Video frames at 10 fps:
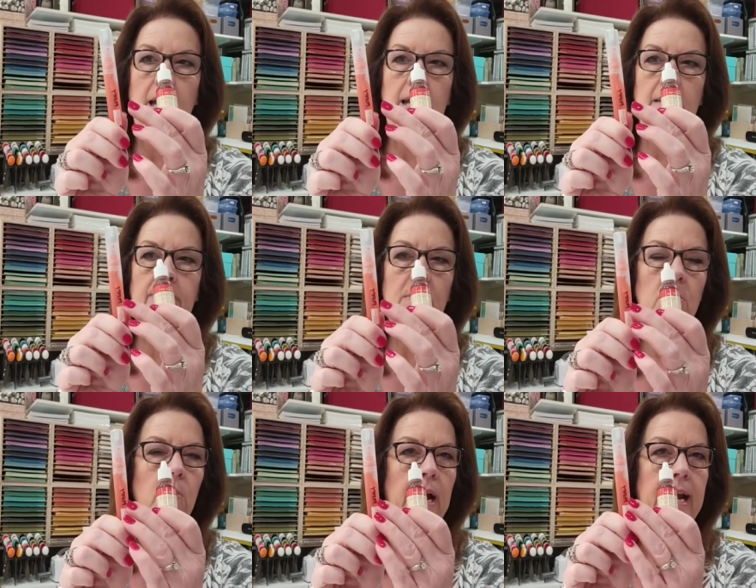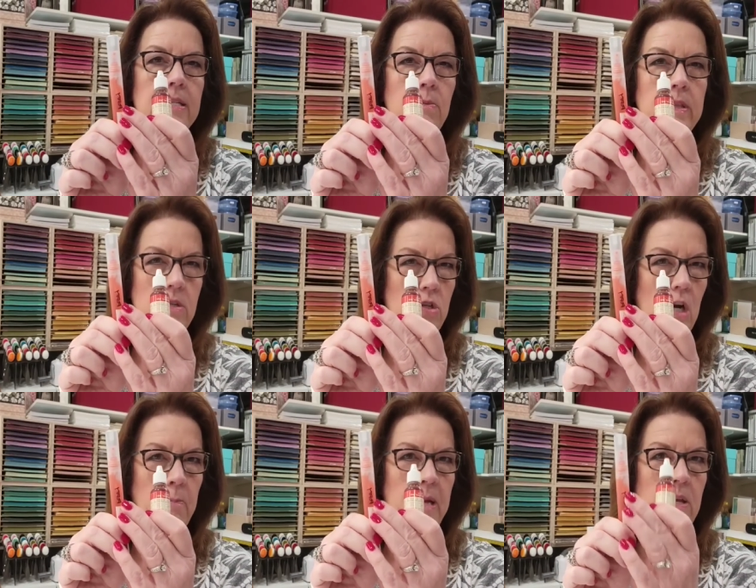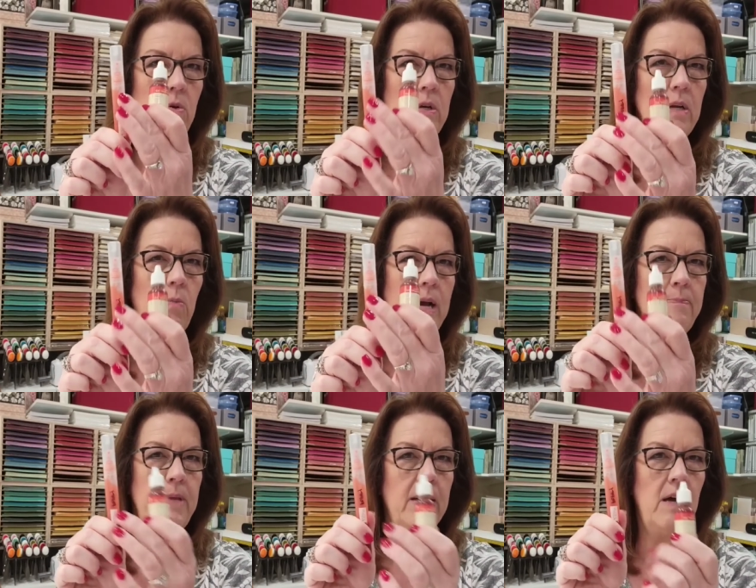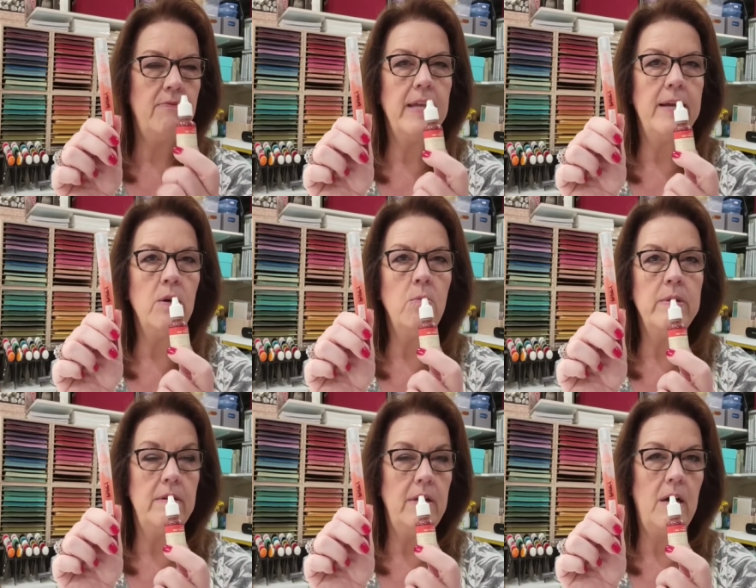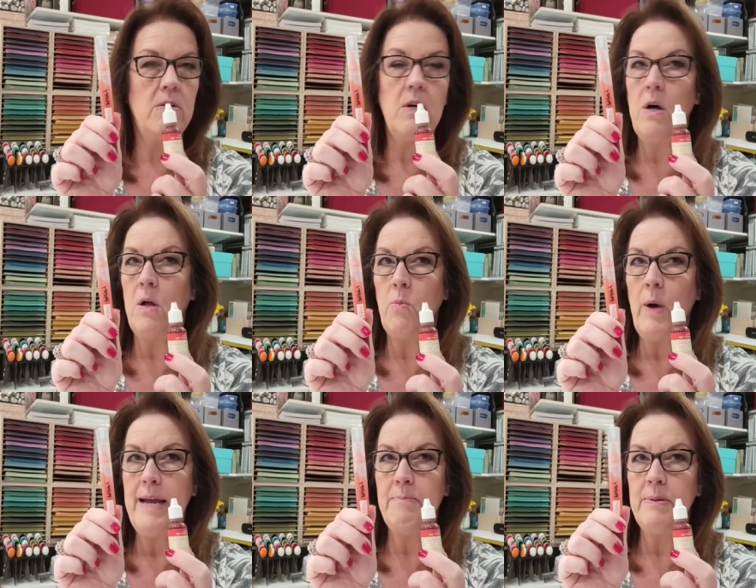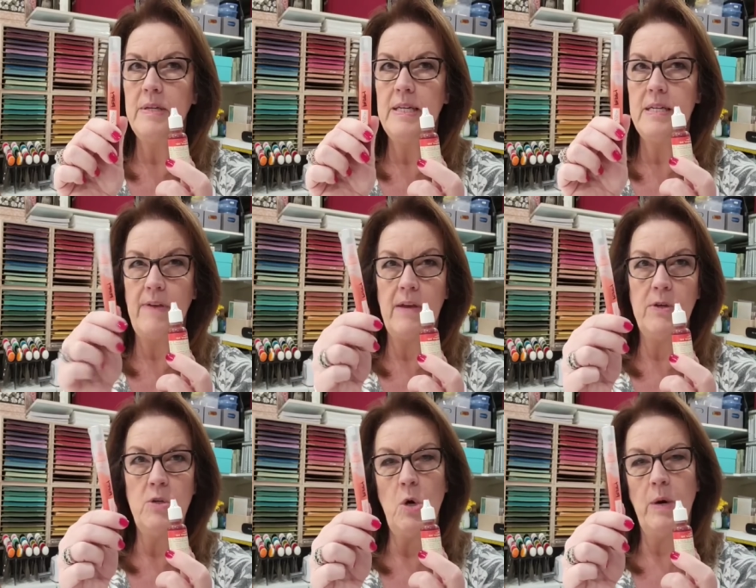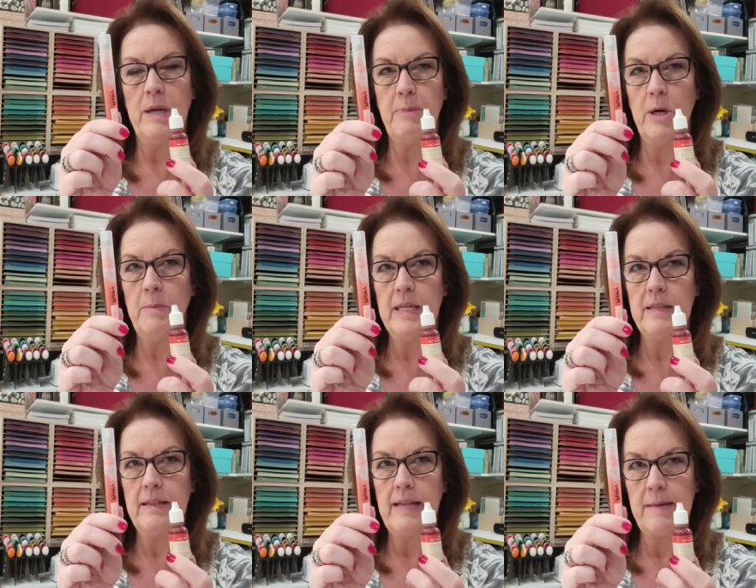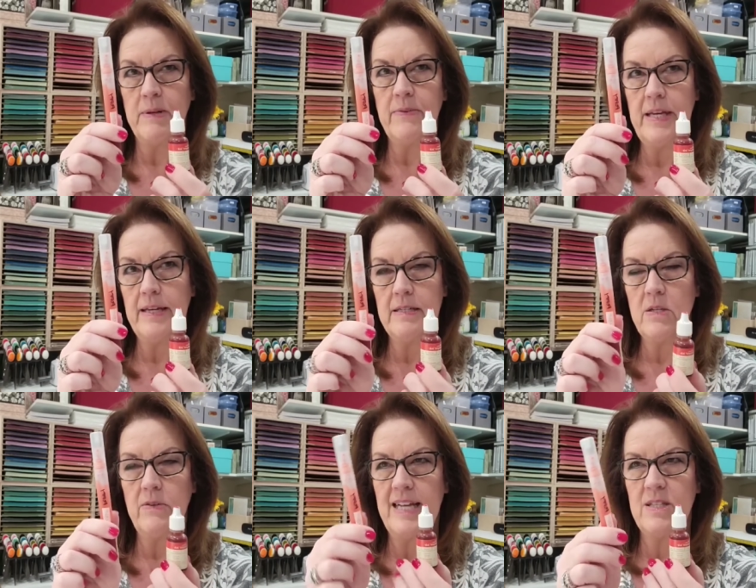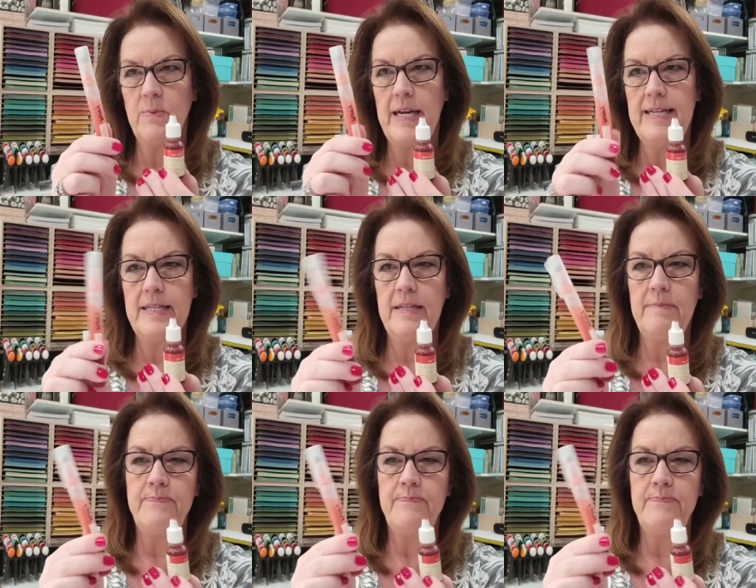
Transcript: If you write with a Sharpie, you can wipe that off later with an alcohol wipe if, if you don't want to permanently label things. So that's what I did.